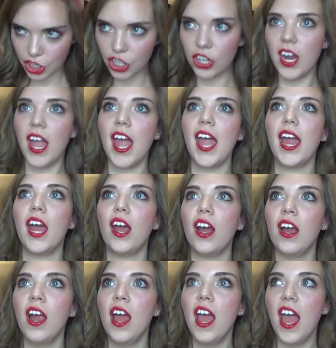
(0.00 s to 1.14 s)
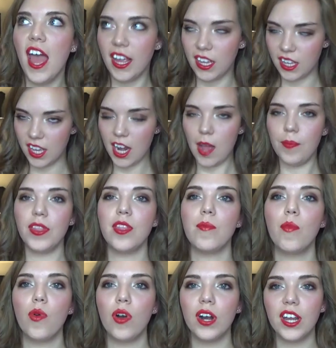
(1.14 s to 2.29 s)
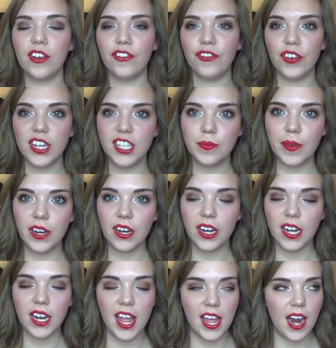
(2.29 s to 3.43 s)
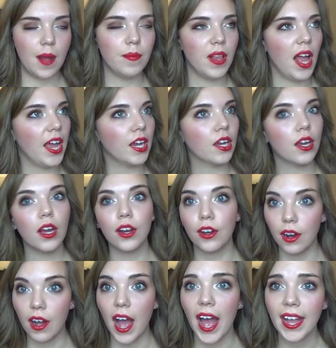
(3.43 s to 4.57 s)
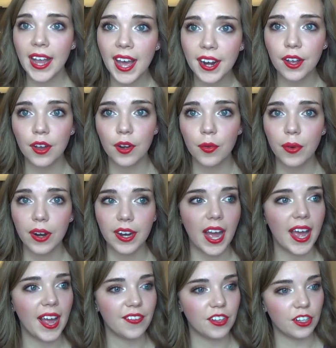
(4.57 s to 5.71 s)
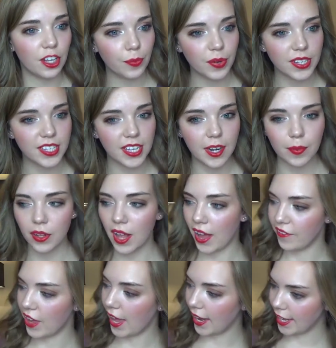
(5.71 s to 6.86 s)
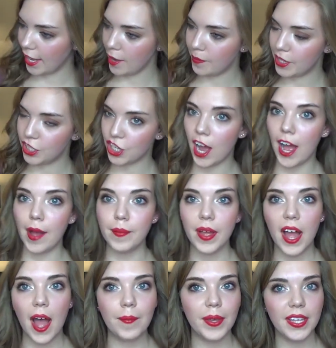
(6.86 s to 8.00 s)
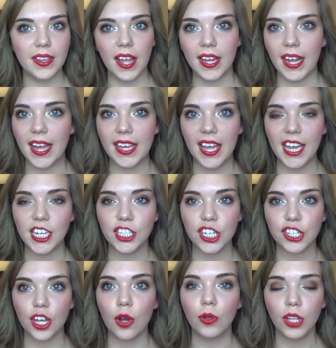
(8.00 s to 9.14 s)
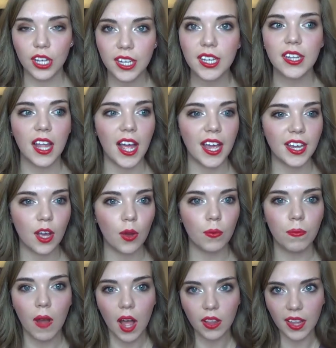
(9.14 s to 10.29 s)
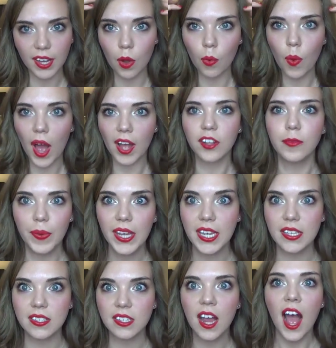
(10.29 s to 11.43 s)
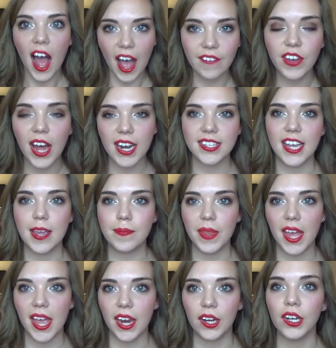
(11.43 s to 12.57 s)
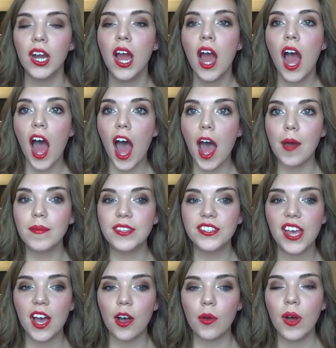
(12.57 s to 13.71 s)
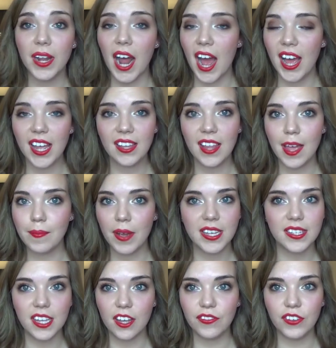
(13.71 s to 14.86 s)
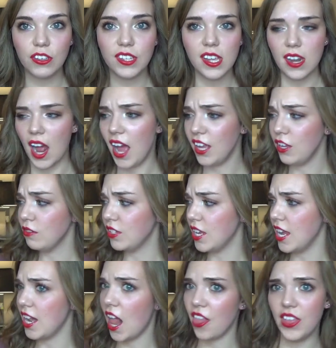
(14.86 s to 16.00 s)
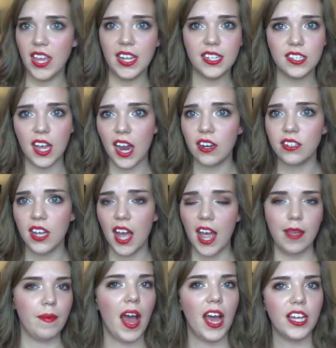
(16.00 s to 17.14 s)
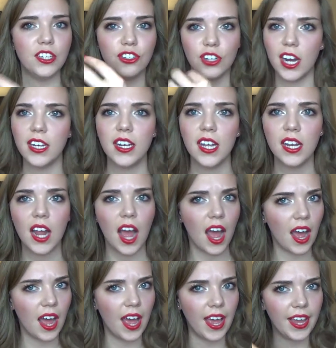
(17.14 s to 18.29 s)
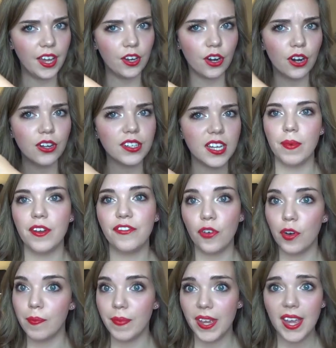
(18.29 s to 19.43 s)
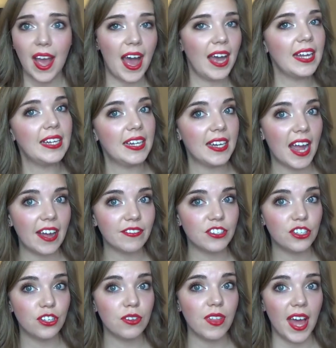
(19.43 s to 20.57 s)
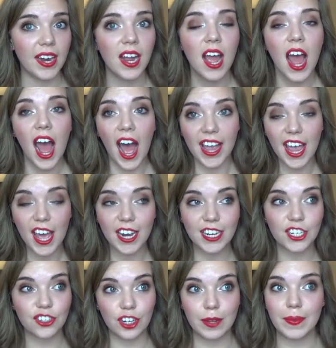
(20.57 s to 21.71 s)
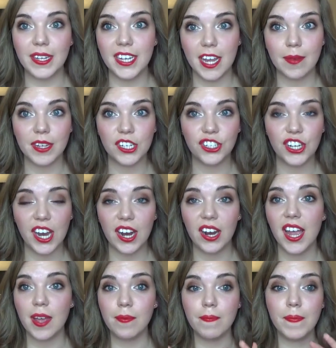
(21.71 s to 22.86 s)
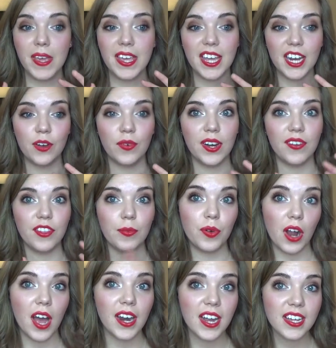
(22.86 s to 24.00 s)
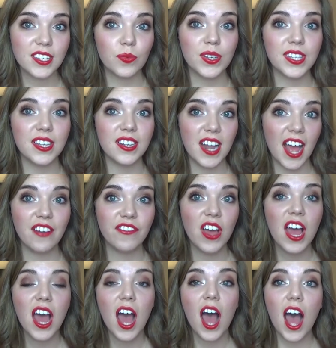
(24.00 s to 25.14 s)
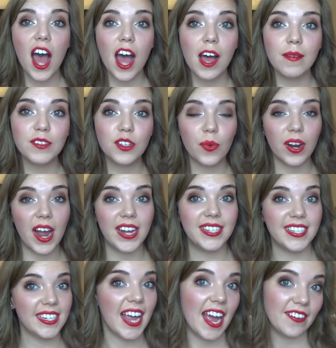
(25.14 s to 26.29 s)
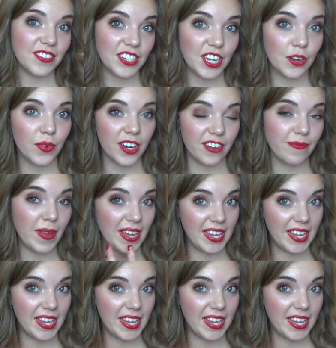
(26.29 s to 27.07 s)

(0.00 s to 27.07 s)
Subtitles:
your hair and get up in the morning free-spirited. And I'm like, girl, I gotta go to work. I have to look presentable. I've got to keep a job. I mean, like, I can't just go looking like a wild beast. I've got to tame the hair. But I let myself use heat. I used heat the entire time. I straightened it, I curled it, but for me, I didn't have to do that. I had extremely damaged hair, and me getting rid of the products was enough to where I didn't have to get rid of my